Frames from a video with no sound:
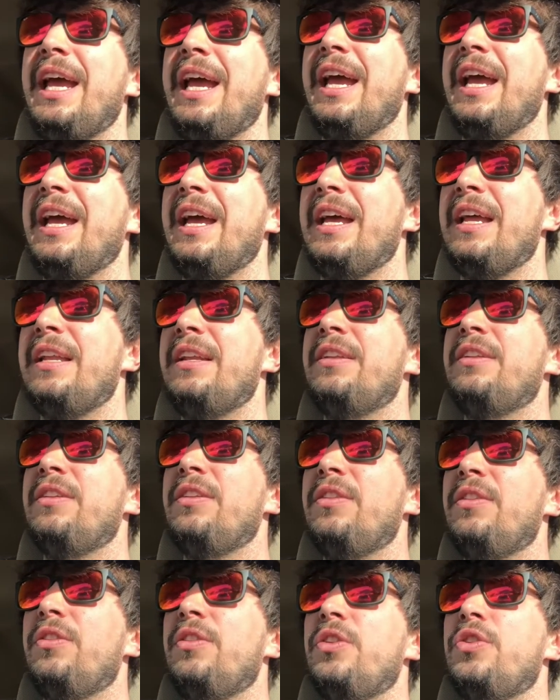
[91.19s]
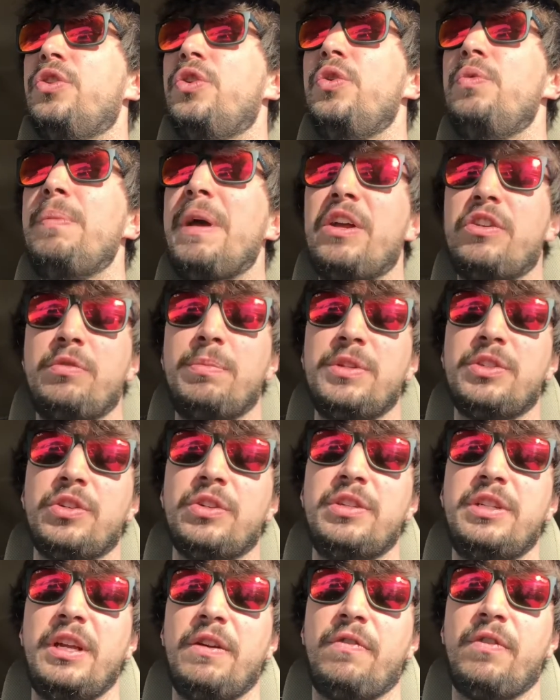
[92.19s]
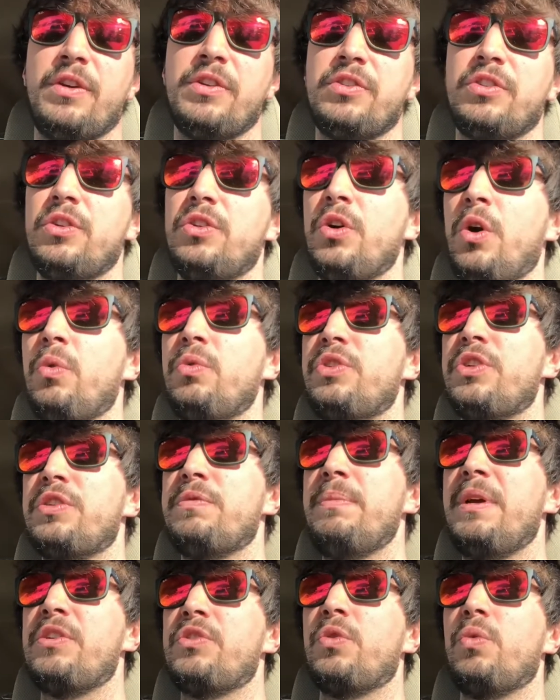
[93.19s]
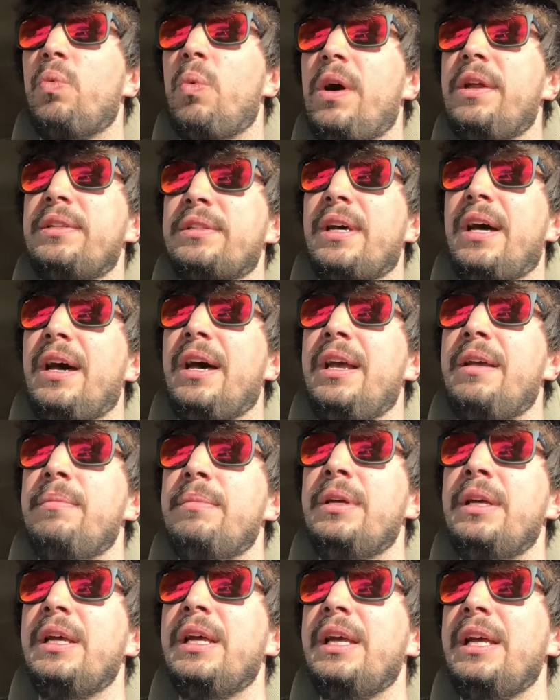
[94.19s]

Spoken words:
And the two measurements are different, so don't just measure one time